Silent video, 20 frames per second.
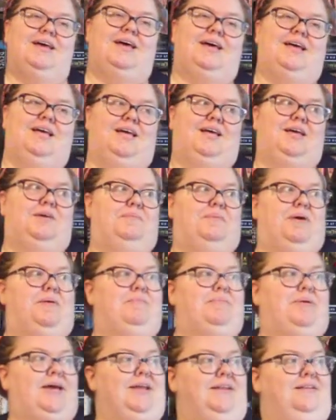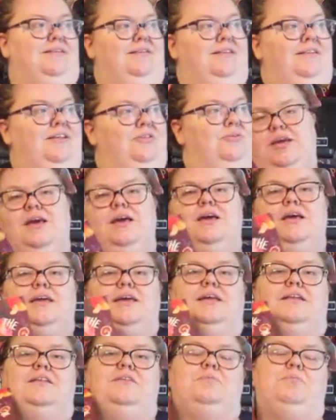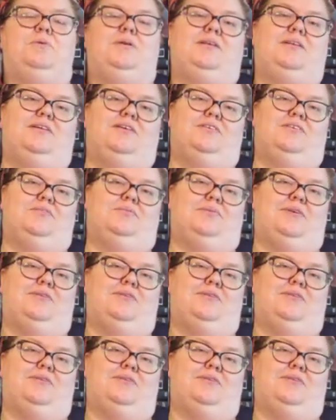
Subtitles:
But this one deals